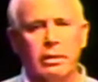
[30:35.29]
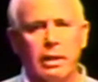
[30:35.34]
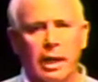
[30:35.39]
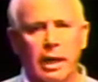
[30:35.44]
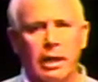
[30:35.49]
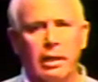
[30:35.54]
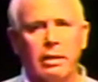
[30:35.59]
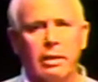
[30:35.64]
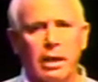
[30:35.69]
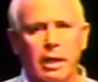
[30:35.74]

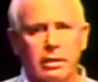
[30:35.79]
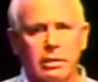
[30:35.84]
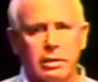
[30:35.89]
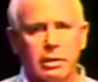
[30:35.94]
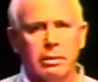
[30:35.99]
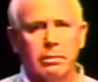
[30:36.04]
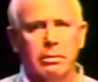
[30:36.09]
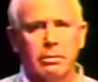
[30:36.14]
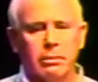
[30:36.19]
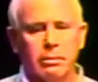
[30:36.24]

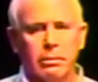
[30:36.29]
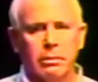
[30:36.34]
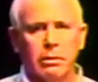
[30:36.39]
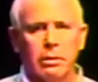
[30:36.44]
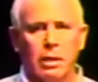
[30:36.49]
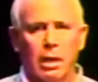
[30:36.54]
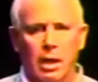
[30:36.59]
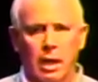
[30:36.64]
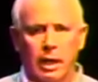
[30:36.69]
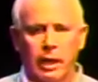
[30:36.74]
diagnostic
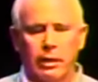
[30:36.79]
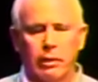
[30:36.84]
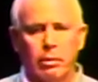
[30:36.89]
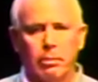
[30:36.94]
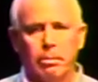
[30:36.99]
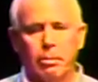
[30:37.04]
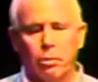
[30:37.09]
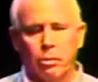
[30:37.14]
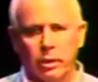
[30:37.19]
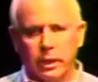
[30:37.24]
line or
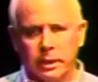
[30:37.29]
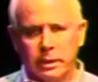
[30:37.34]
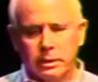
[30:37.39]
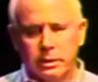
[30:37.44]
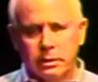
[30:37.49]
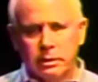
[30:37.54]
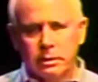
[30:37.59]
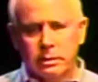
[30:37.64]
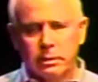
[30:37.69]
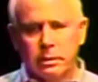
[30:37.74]

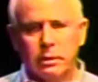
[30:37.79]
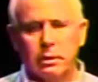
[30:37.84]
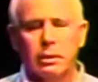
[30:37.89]
points.